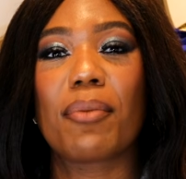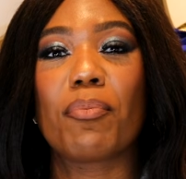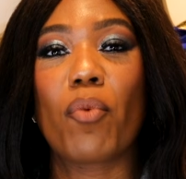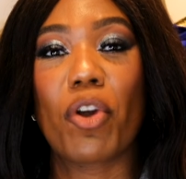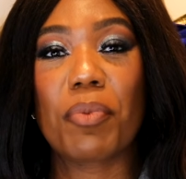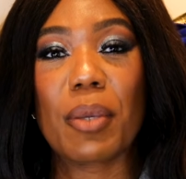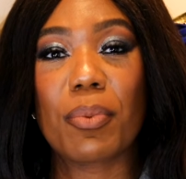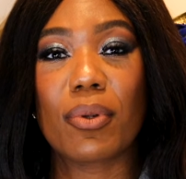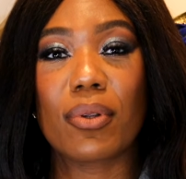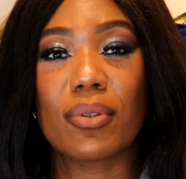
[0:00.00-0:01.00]
more
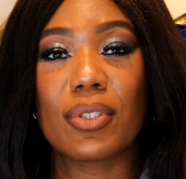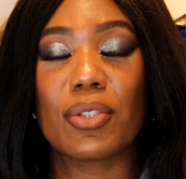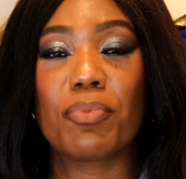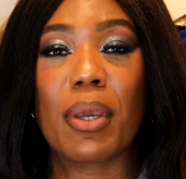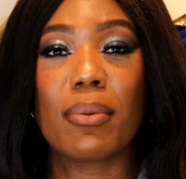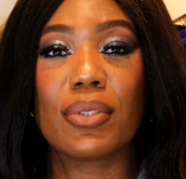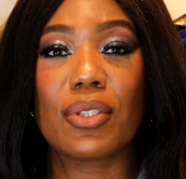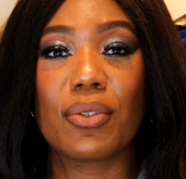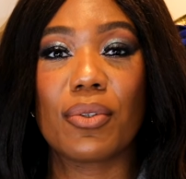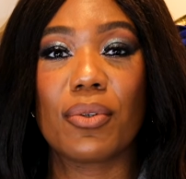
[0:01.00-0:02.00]
people to be able
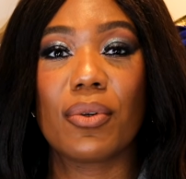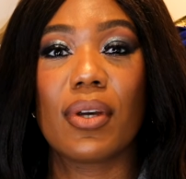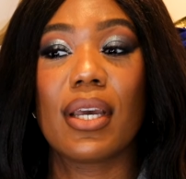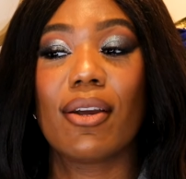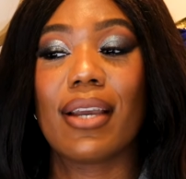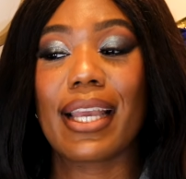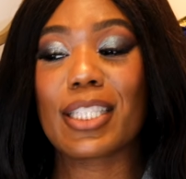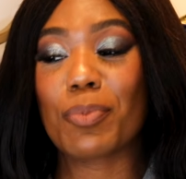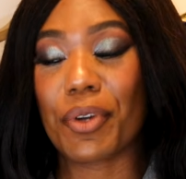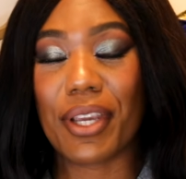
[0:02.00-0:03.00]
to
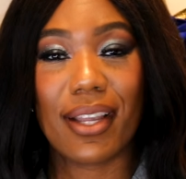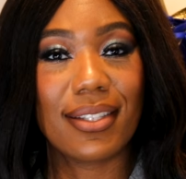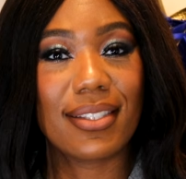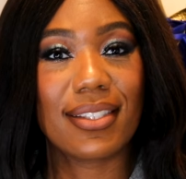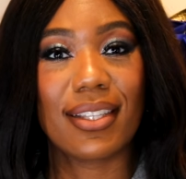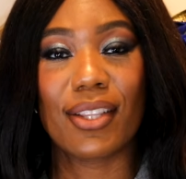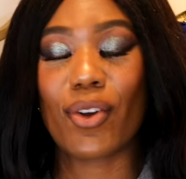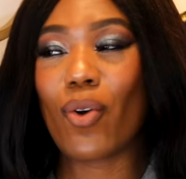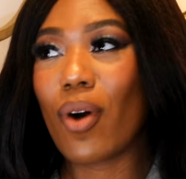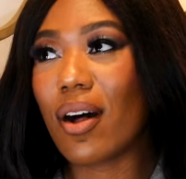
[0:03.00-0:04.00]
experience the
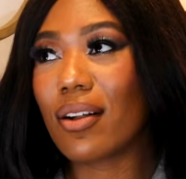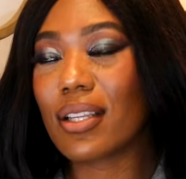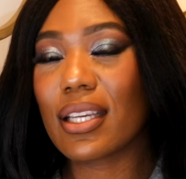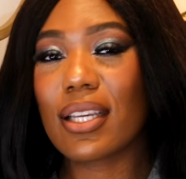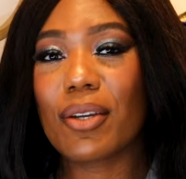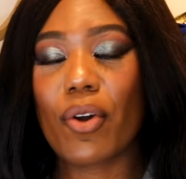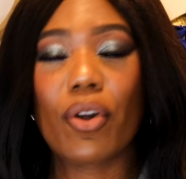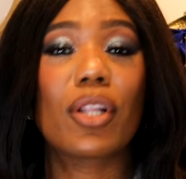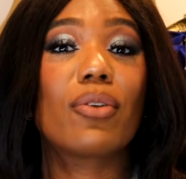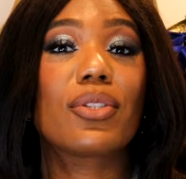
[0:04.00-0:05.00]
quality or
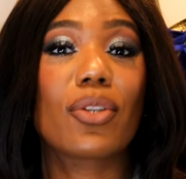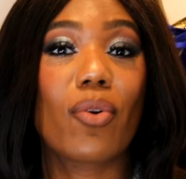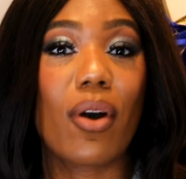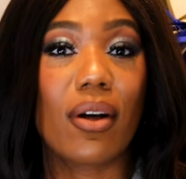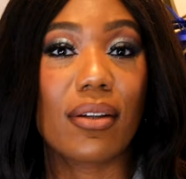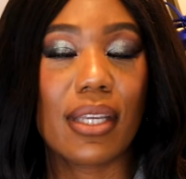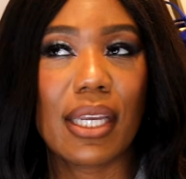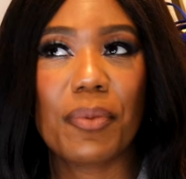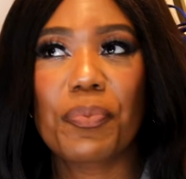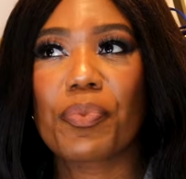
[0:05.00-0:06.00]
close to the
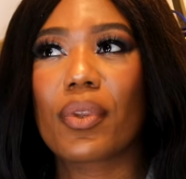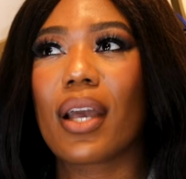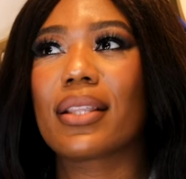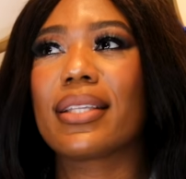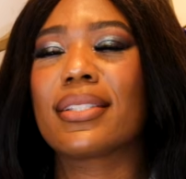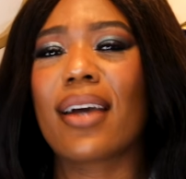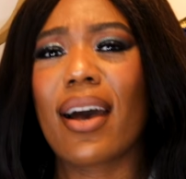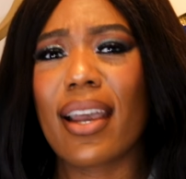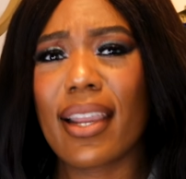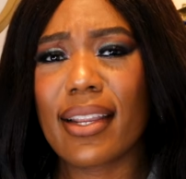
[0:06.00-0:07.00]
quality
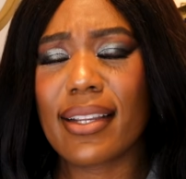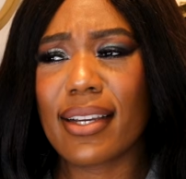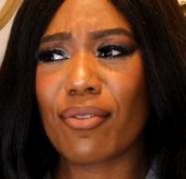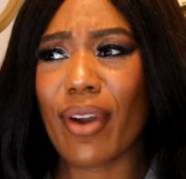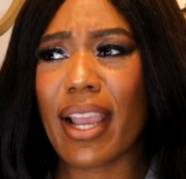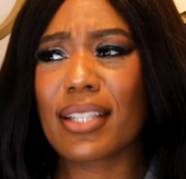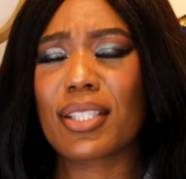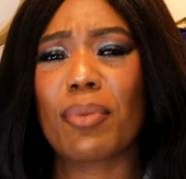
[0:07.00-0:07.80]
design, right?